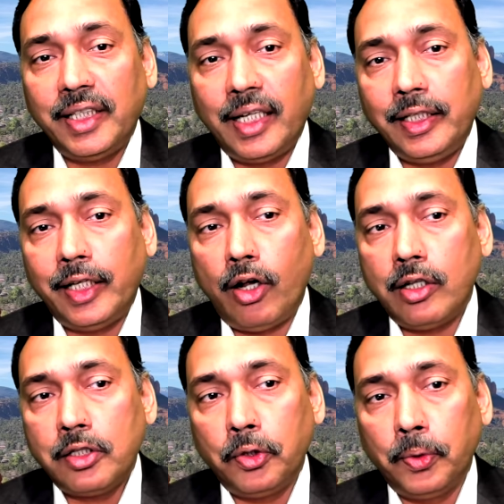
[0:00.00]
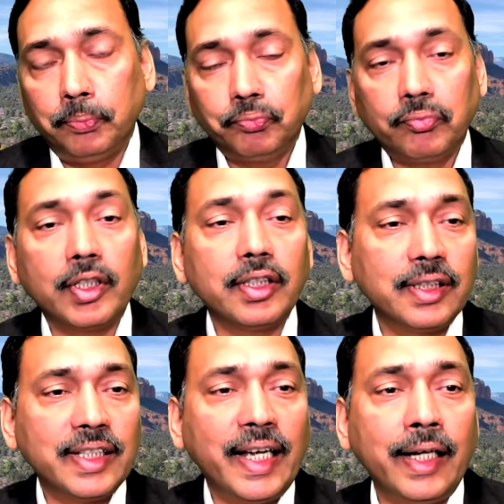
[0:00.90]
earlier also
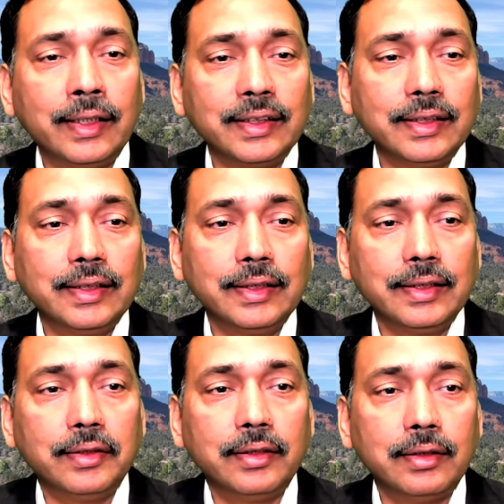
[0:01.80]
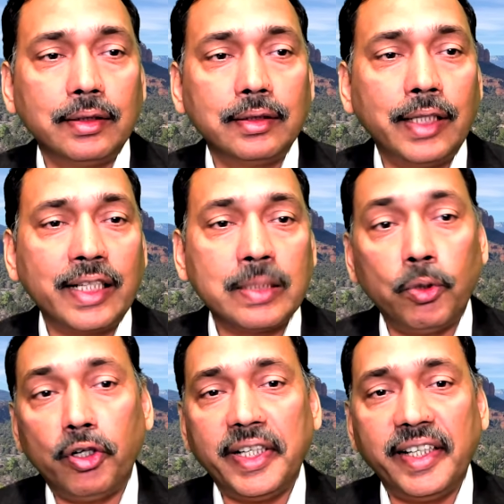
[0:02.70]
that the
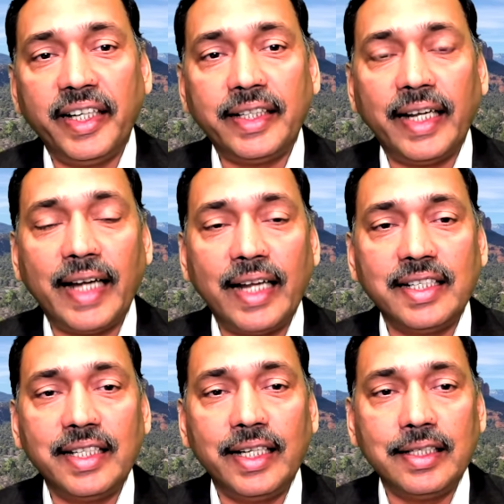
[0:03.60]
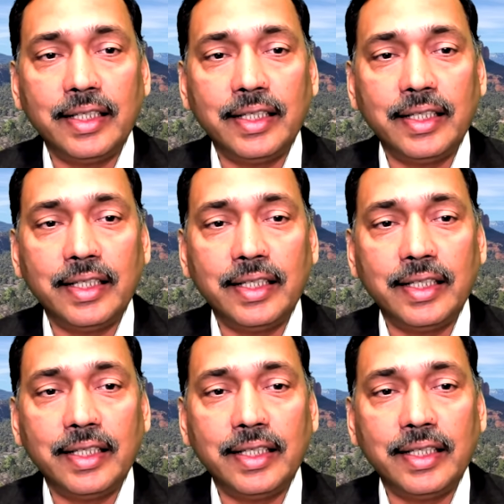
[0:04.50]
exploratory data analysis